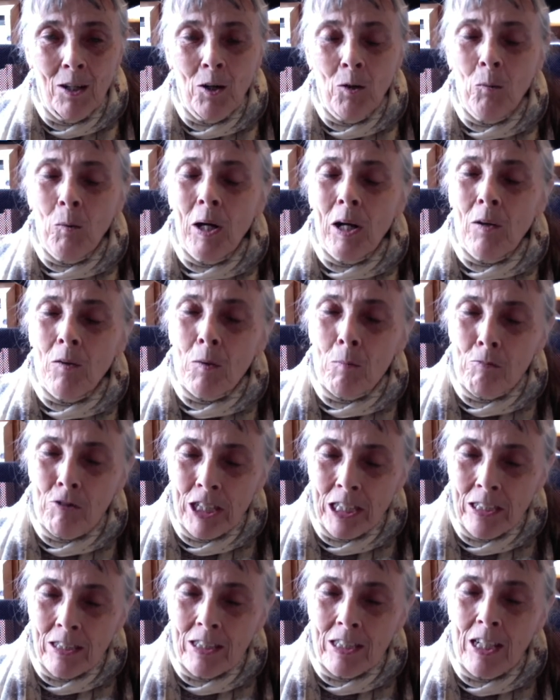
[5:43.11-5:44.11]
Well, the
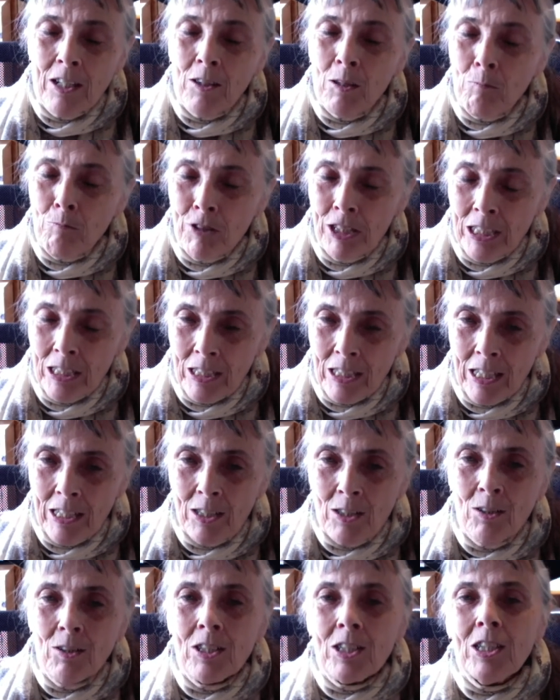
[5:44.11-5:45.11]
prince and the
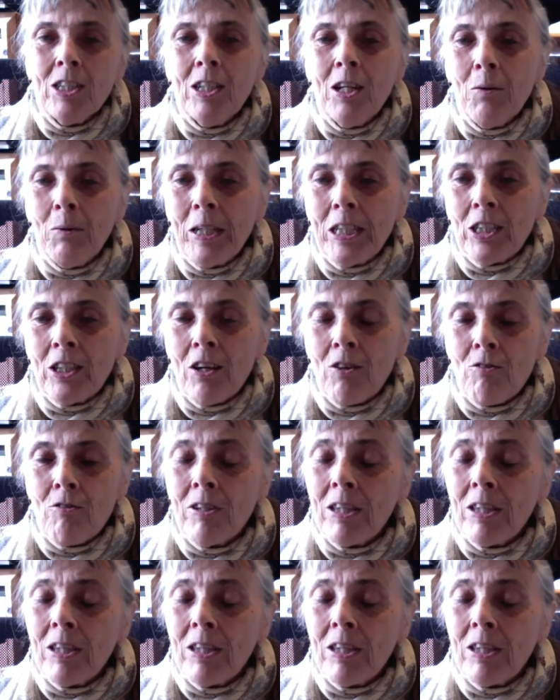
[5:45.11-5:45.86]
princess got to know each other,